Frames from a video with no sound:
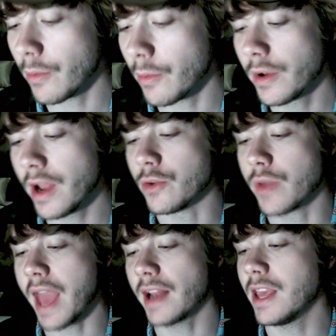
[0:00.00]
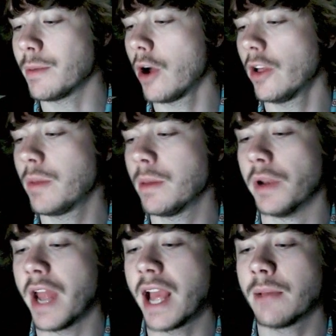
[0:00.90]
wrote down, you can't keep calling
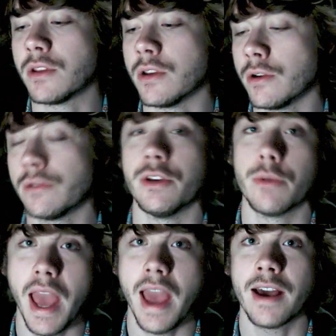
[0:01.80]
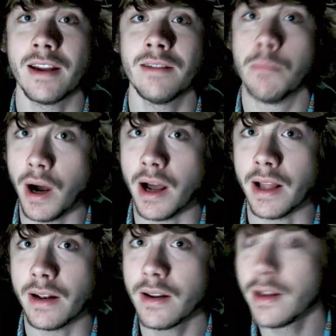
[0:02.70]
people names, dude. You can,
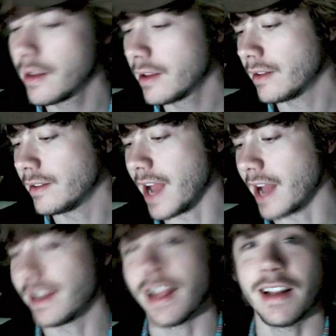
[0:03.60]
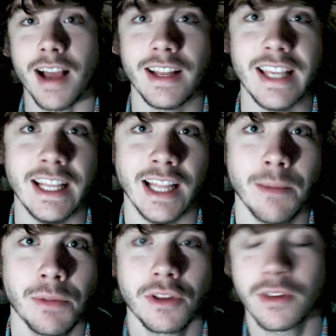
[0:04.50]
but
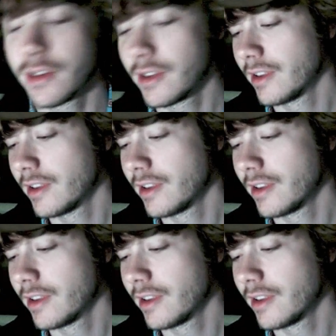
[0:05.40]
ellipse.